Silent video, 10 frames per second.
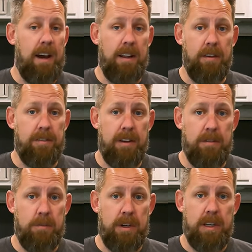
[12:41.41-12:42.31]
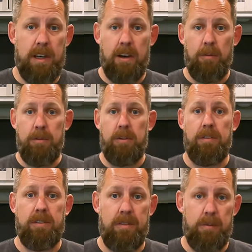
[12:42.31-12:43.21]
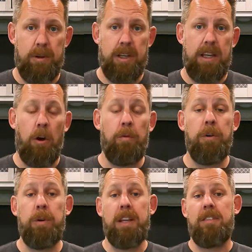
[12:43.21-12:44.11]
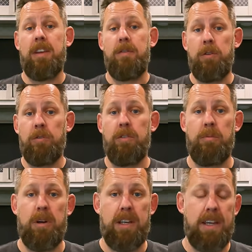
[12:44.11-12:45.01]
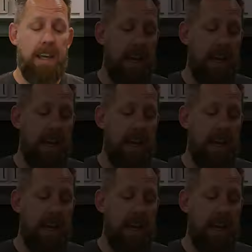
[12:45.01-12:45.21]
I love saving money. I hope you love saving money, and hopefully we can save you some money.